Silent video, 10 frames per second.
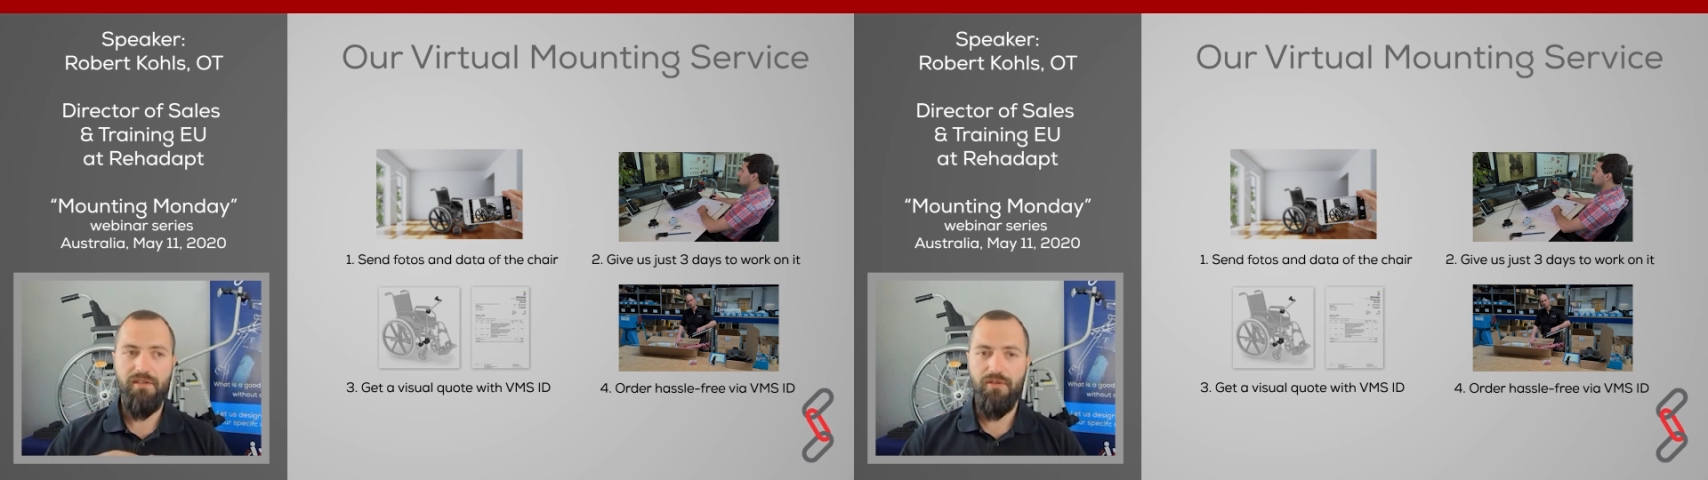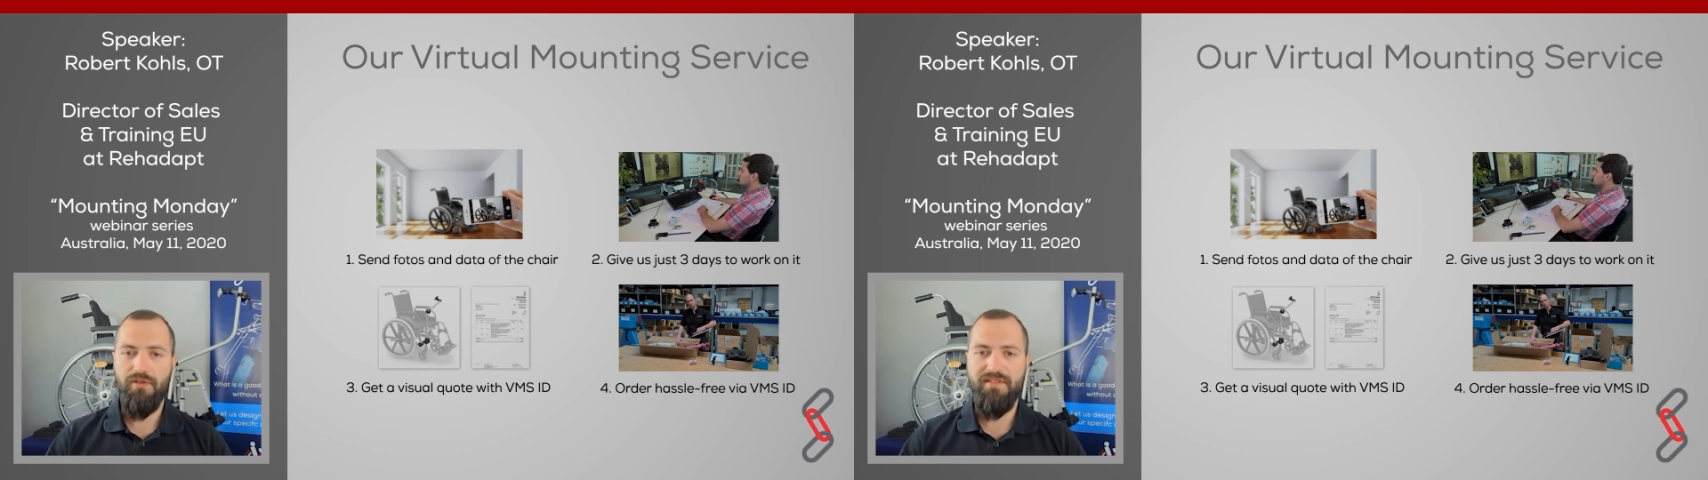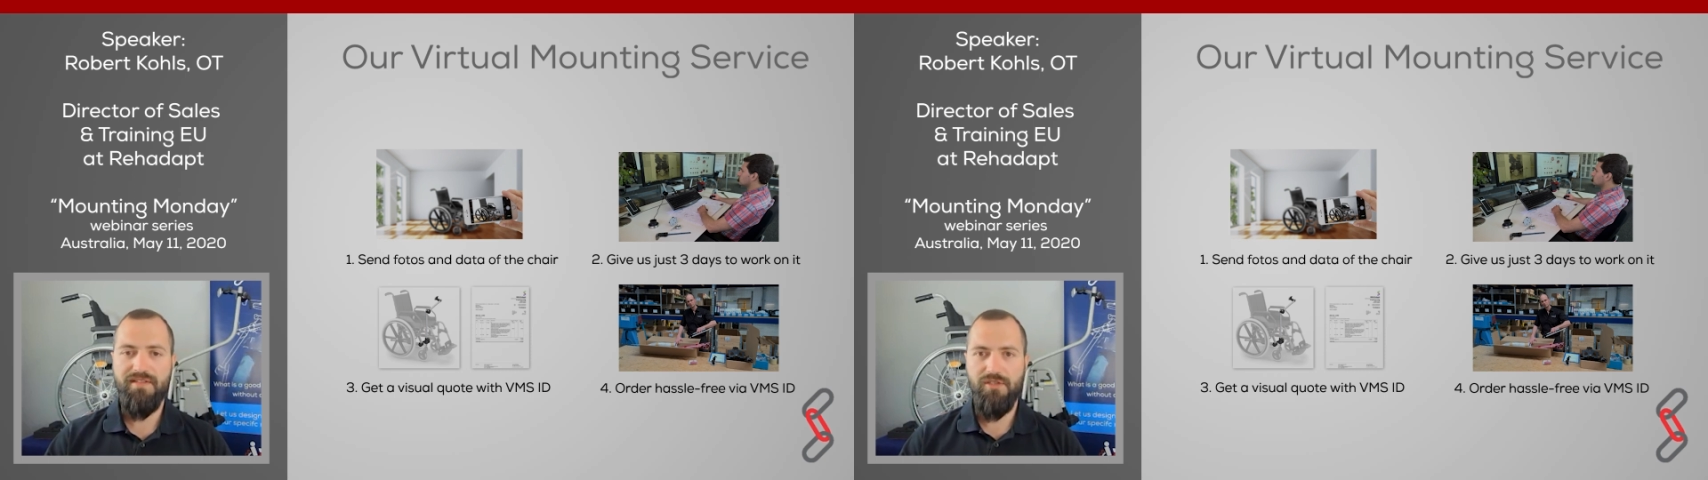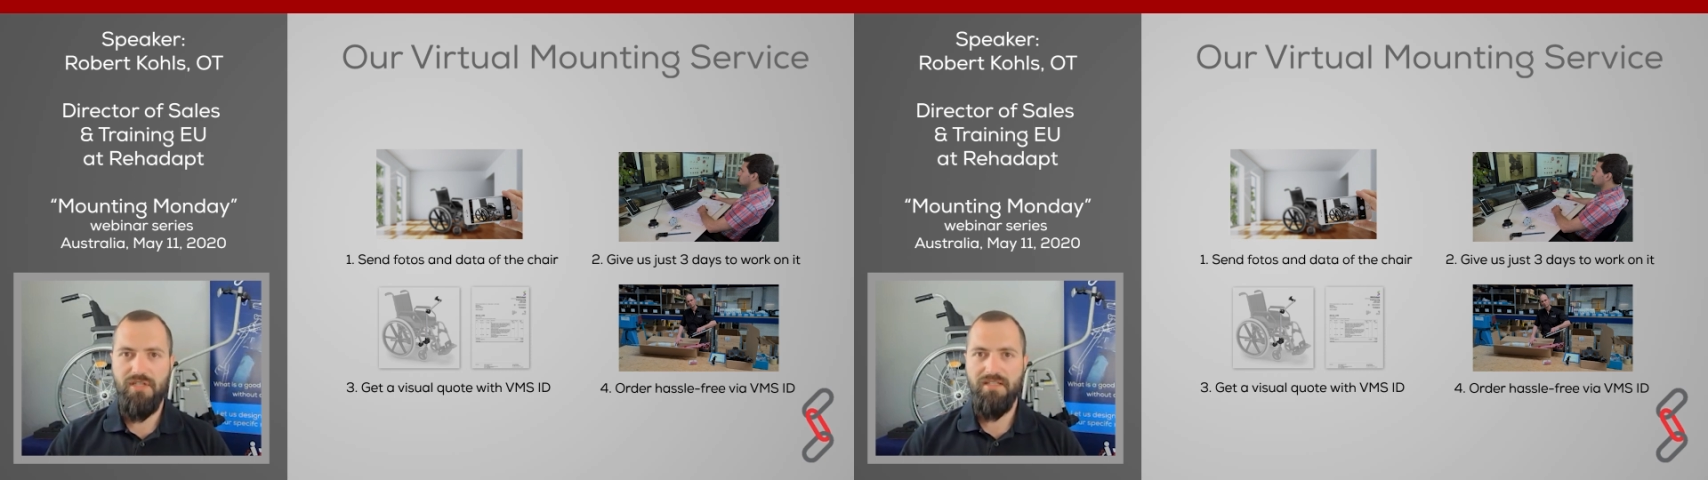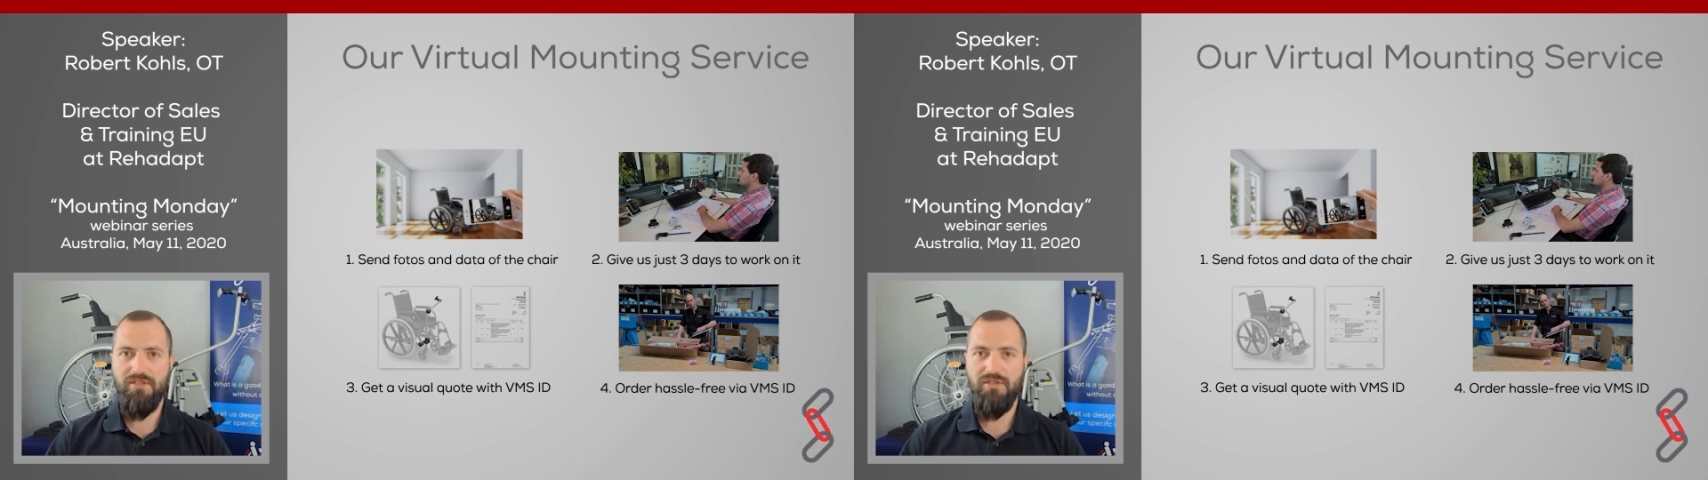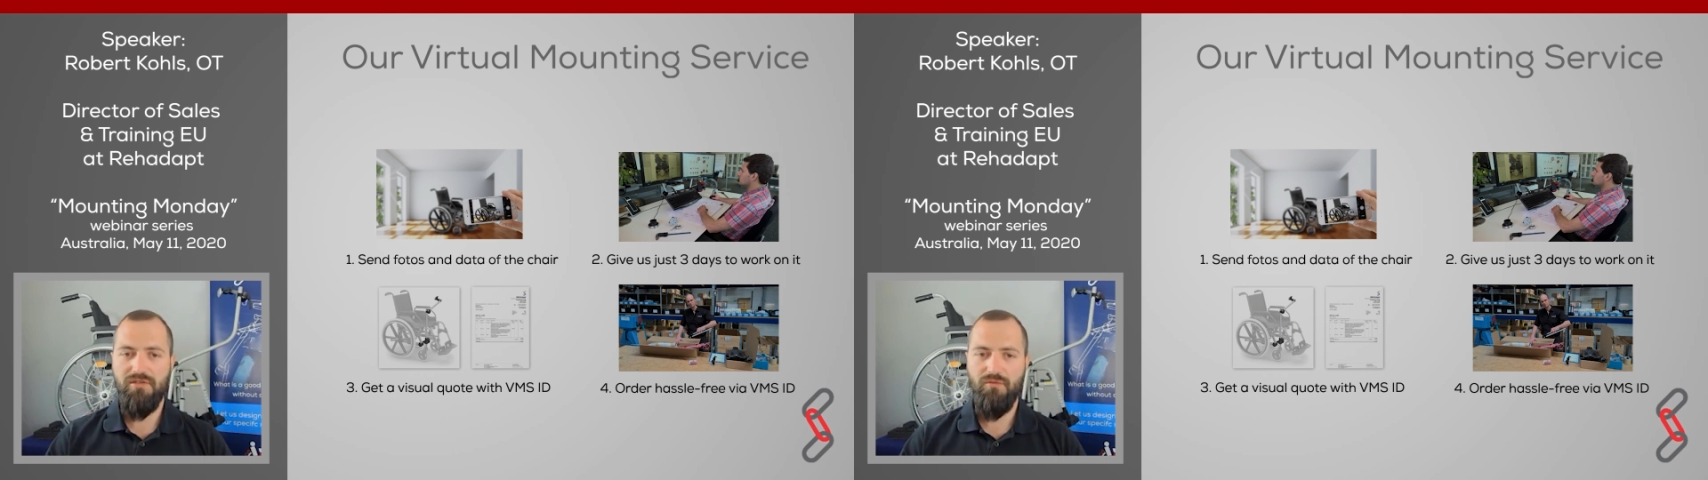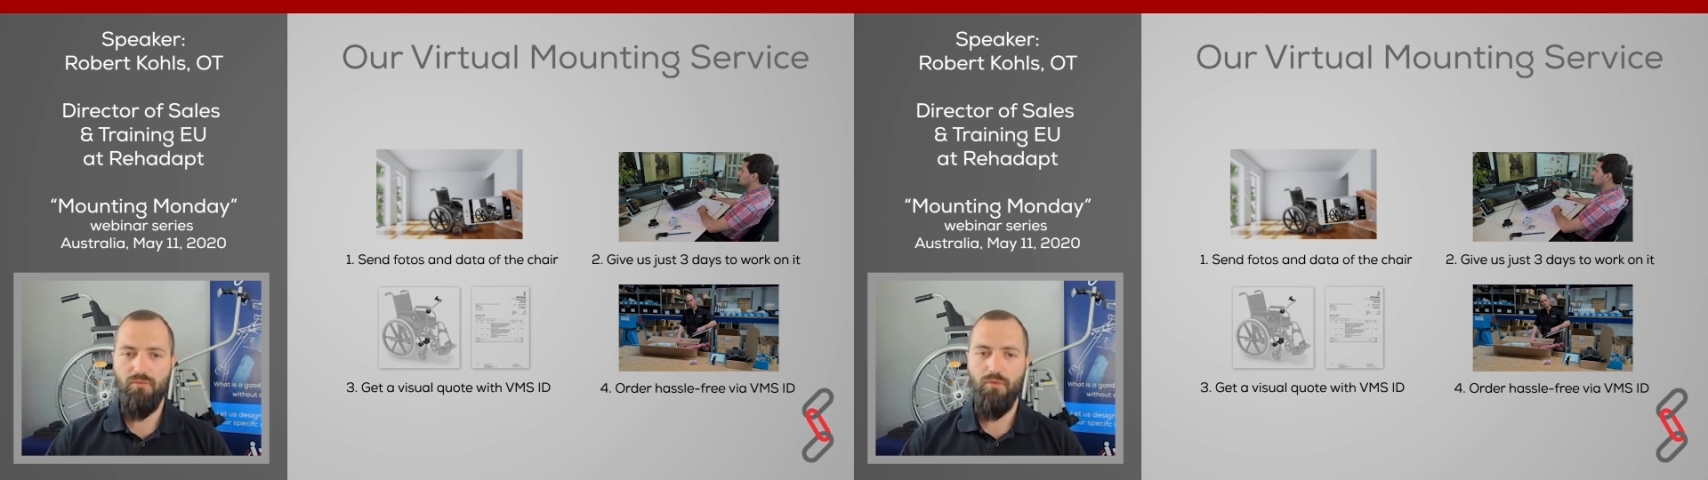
good suggestion